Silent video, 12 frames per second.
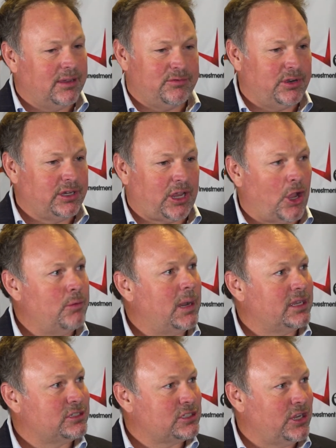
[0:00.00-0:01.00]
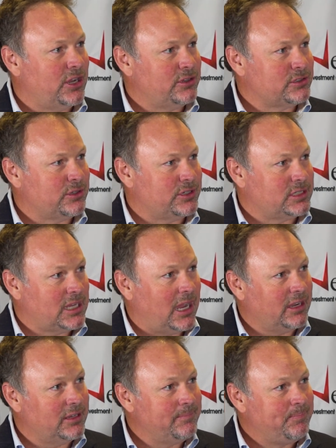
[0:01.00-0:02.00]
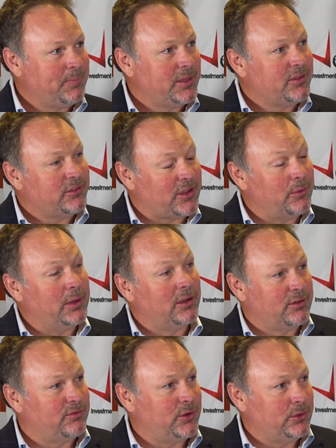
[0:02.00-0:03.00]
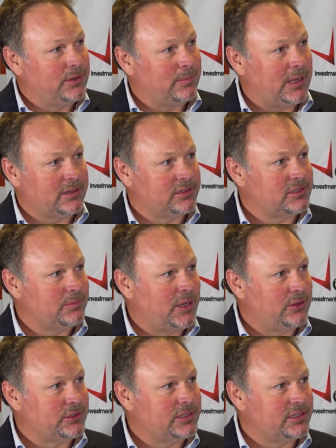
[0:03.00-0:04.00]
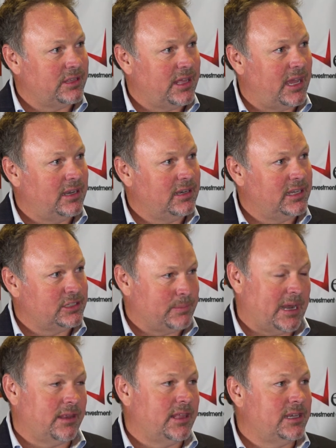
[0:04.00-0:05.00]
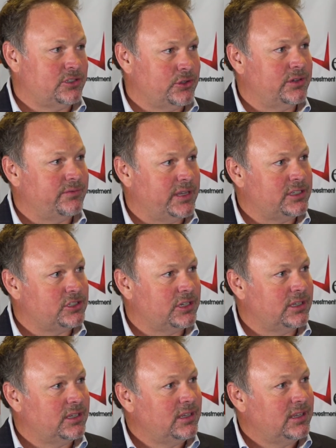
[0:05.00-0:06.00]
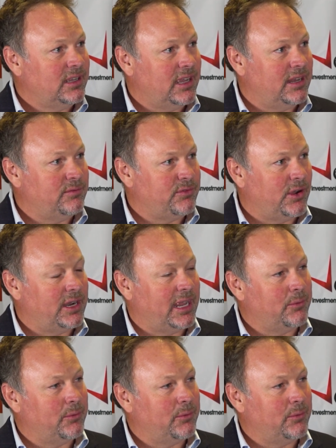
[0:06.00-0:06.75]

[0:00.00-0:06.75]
very Cobar style sort of target. So we're looking forward to plugging some holes into that as part of that joint venture and finding